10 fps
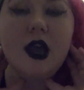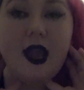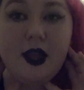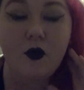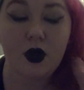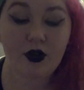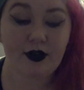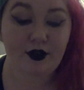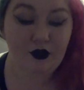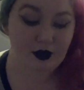And what you're going
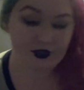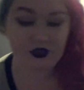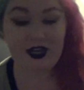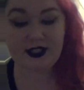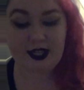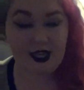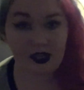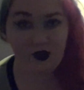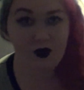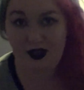to have to do, because you're not
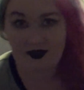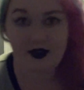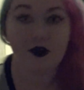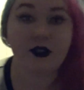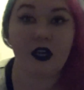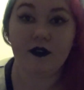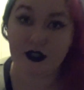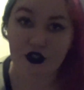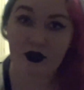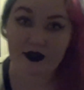psychic, you can't see yourself,
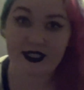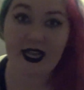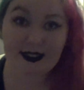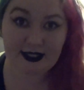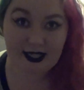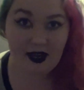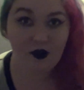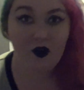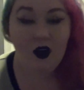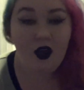is you have to test it
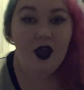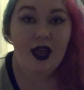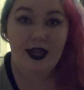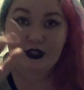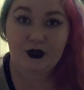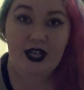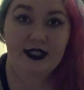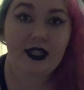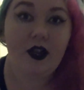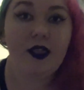out and do lots
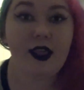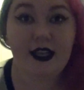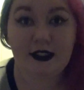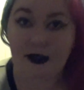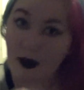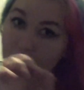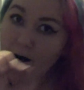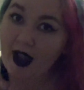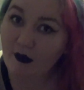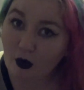of little things,
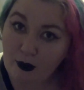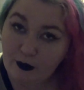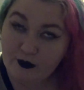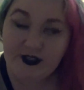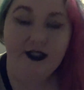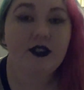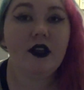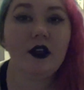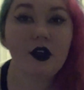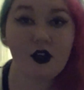micro poses.
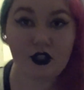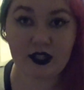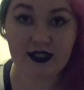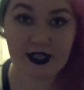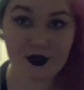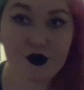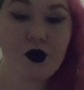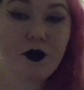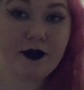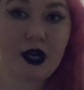So let's say you're
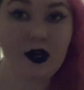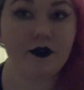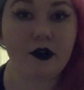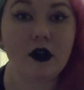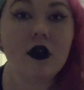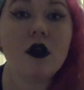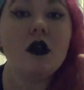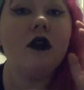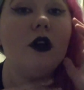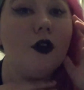shooting with a photographer.
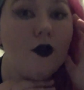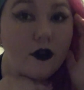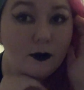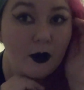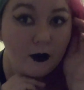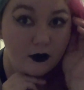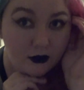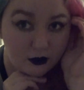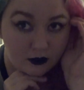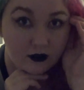You're going to do this pose.